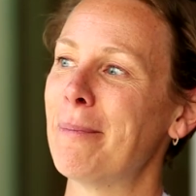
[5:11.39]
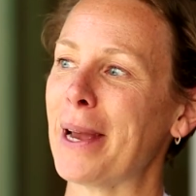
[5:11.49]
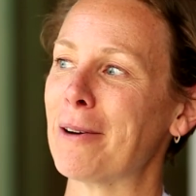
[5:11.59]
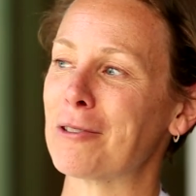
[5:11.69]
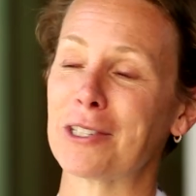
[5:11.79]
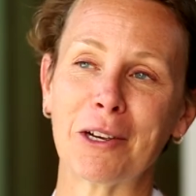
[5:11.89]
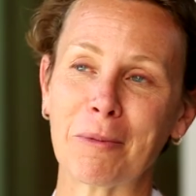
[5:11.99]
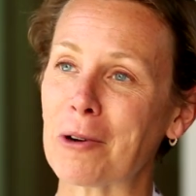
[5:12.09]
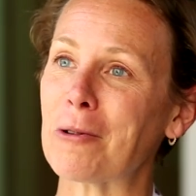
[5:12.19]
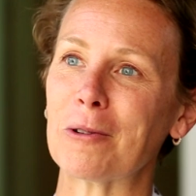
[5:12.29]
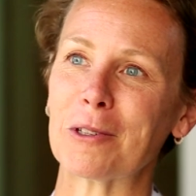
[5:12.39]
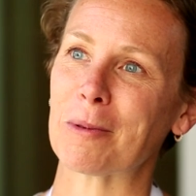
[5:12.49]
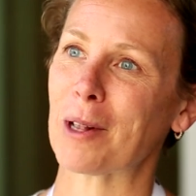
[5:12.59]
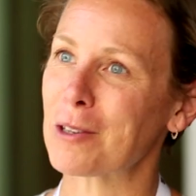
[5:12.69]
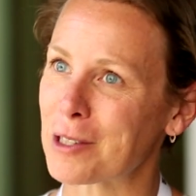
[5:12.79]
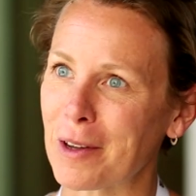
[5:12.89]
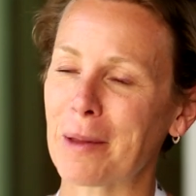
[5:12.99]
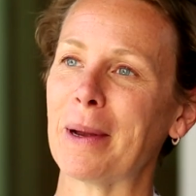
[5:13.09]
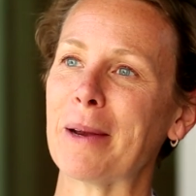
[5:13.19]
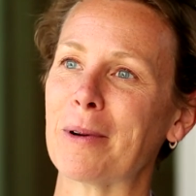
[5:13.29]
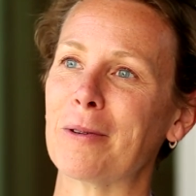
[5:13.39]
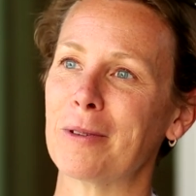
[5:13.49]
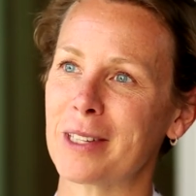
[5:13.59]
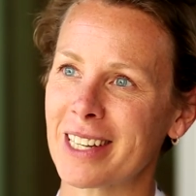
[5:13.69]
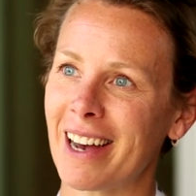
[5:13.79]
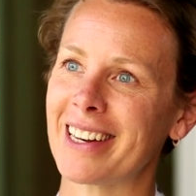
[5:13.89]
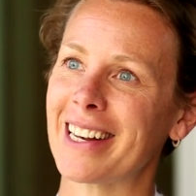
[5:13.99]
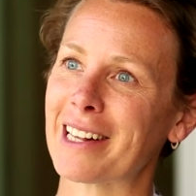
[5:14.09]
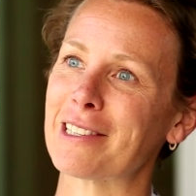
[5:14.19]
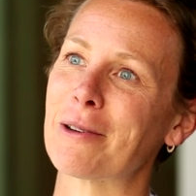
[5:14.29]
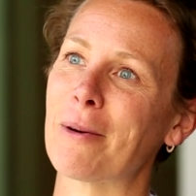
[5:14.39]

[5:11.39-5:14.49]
be on Zoom calls with lots of other people in tiny little